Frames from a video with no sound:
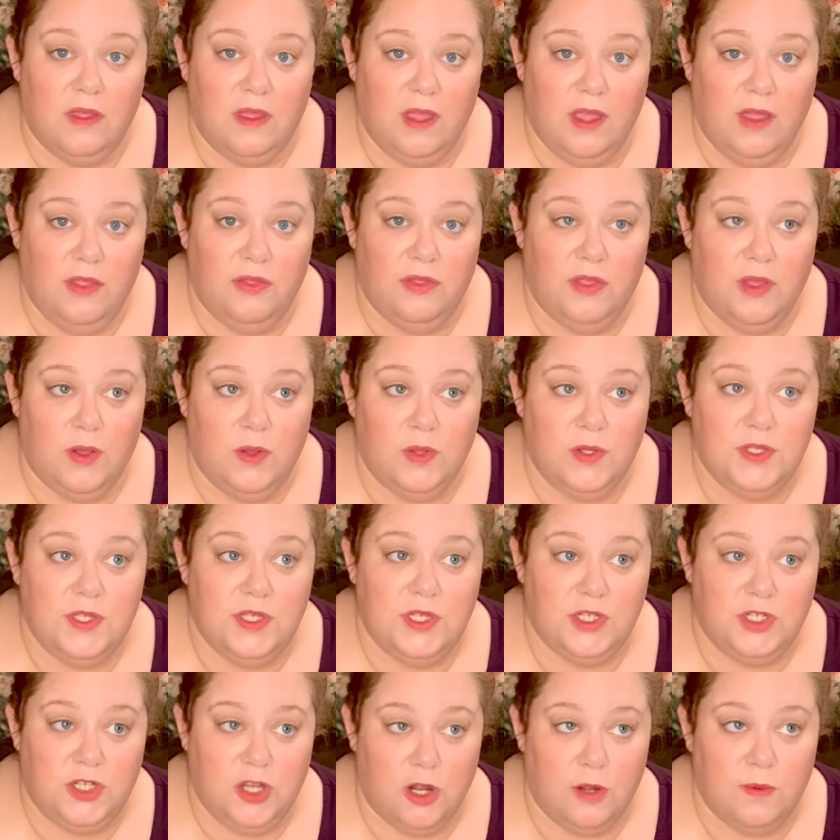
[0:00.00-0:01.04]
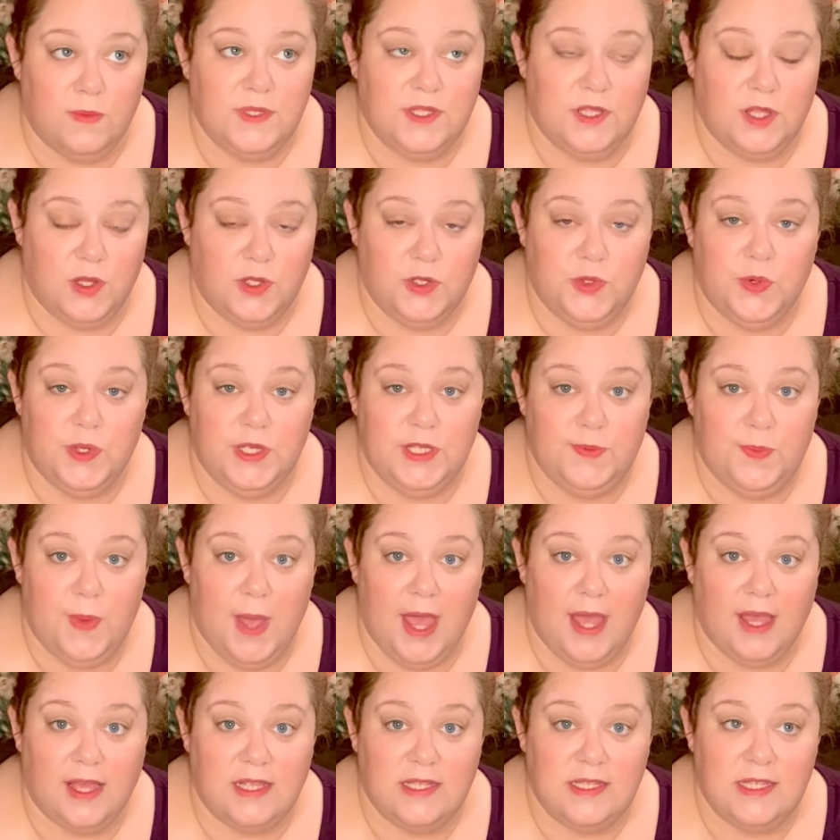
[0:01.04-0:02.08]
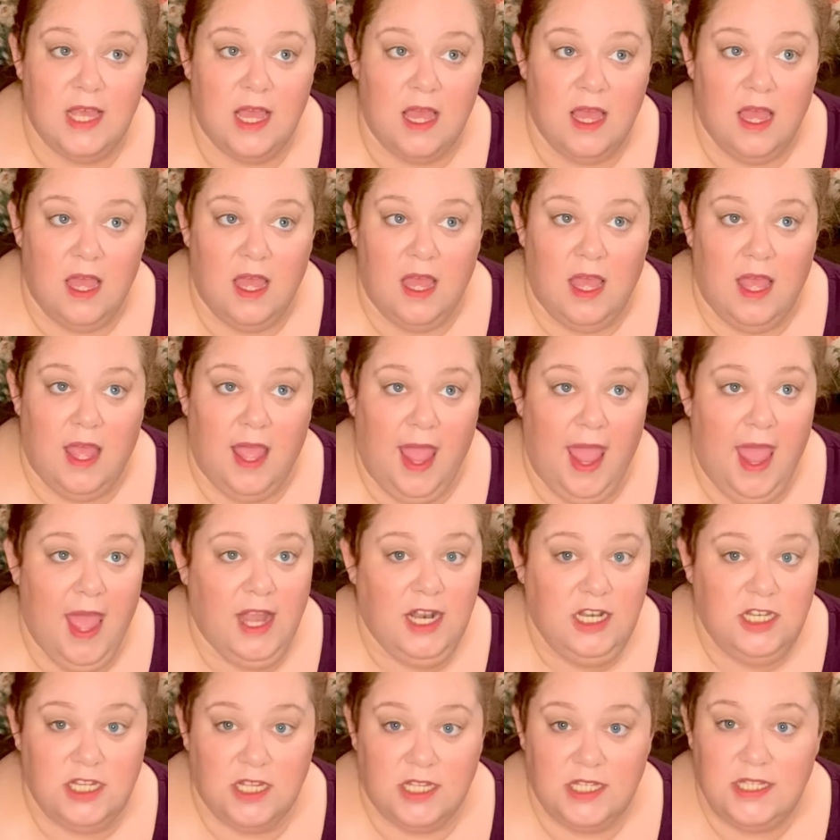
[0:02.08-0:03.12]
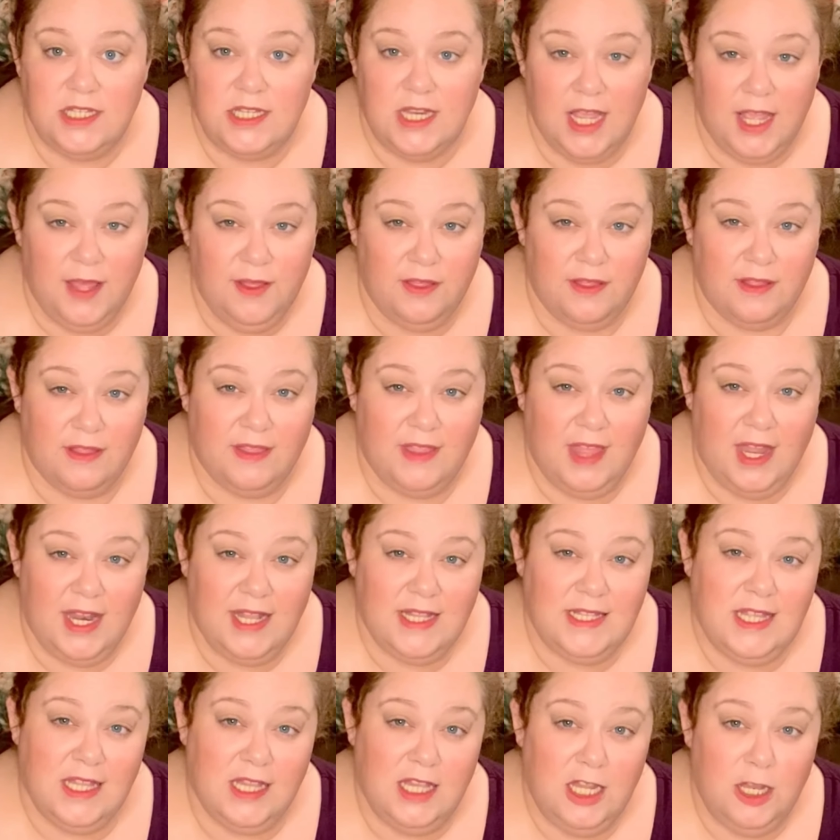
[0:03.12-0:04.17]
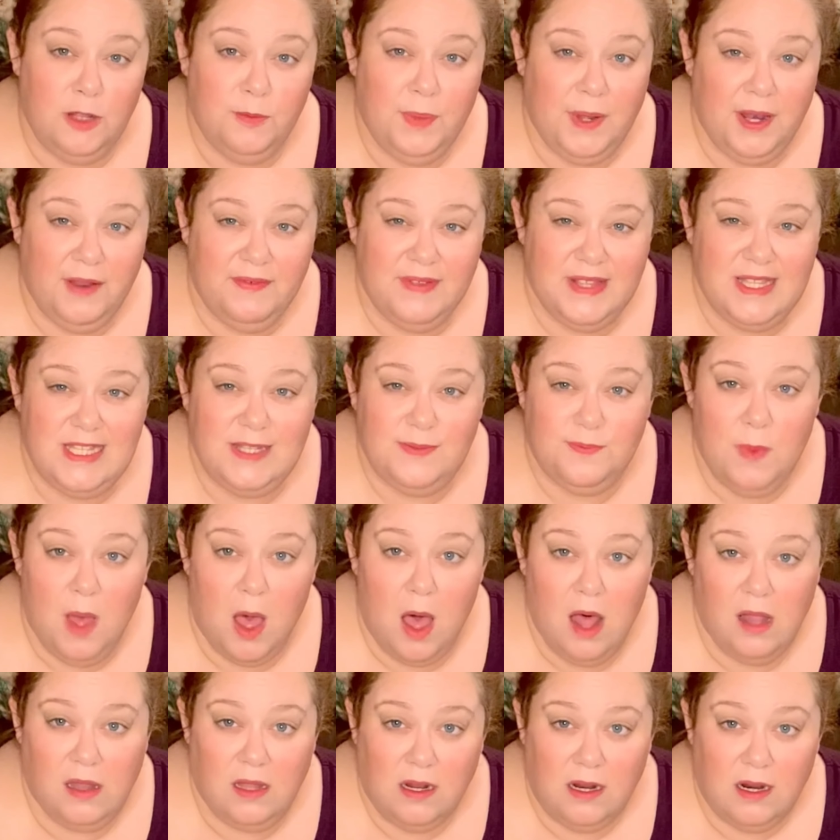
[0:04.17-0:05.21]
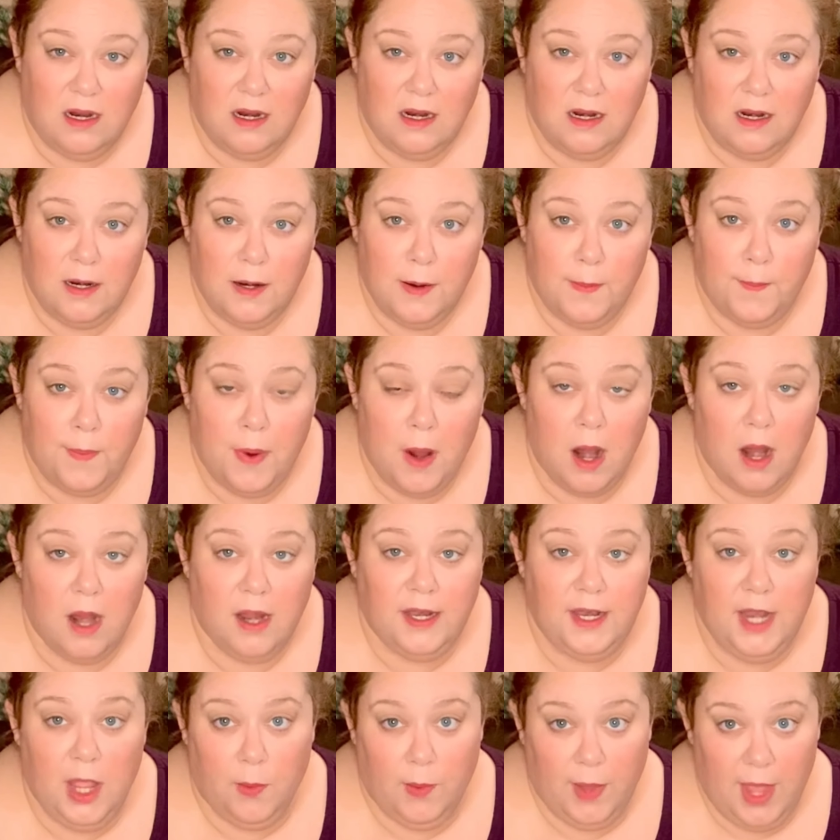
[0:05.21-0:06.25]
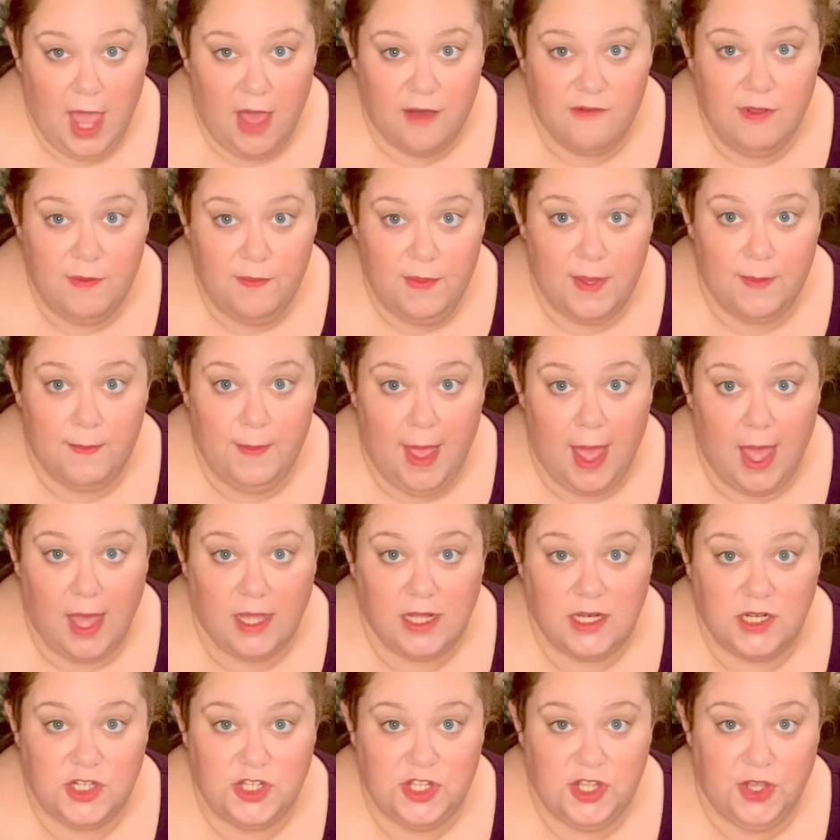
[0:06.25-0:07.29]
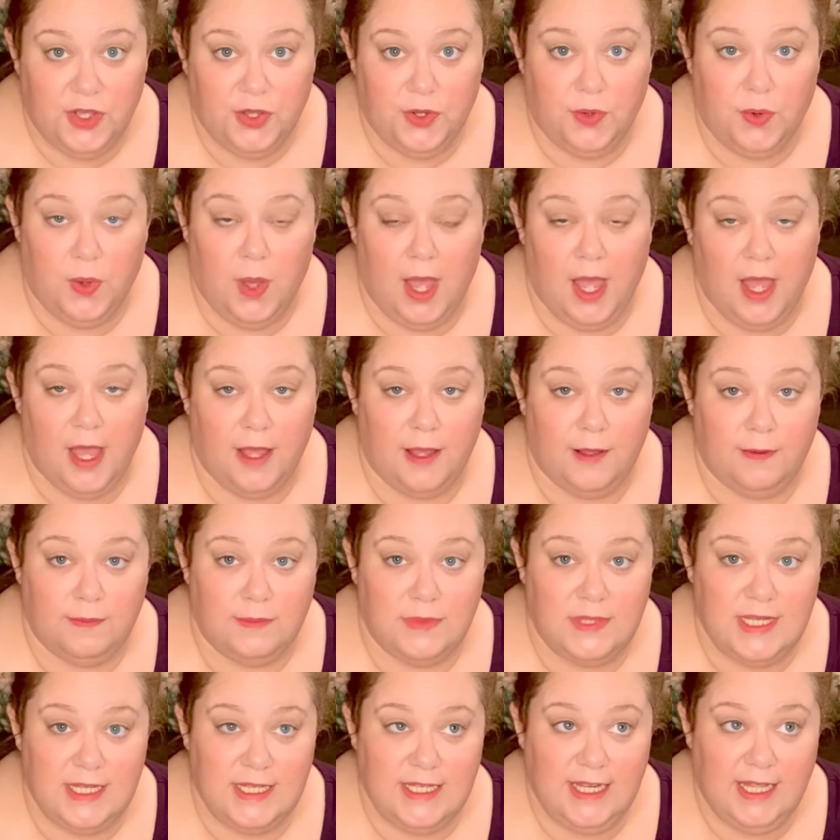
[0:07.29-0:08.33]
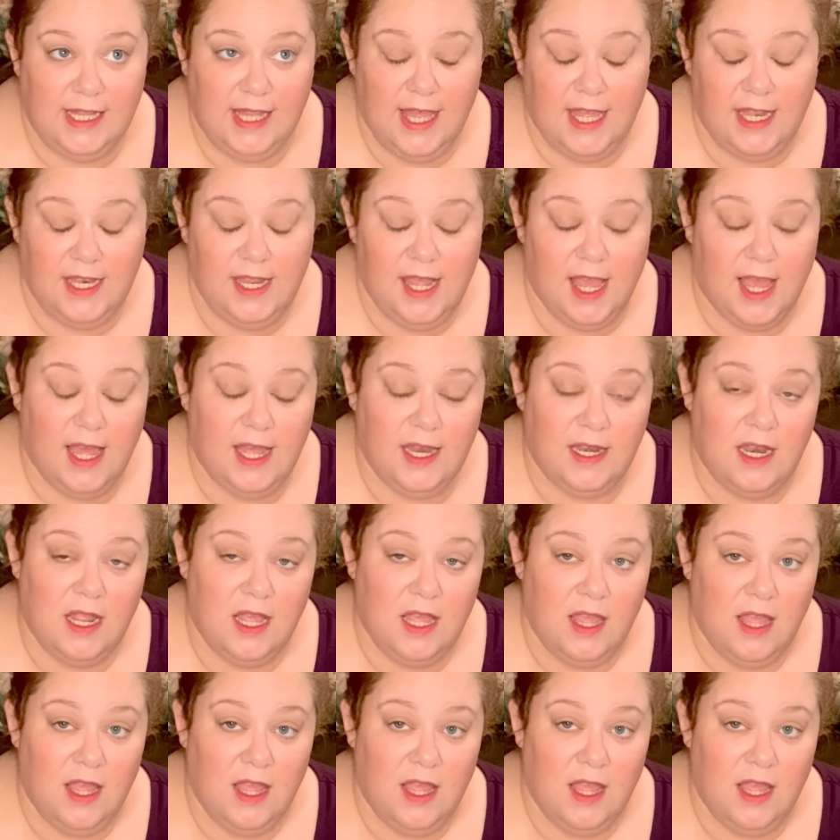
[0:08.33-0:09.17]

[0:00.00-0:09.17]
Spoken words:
in those terms, those respects, and just that it's a little bit of a smaller park. Now, we haven't been back to Disneyland yet.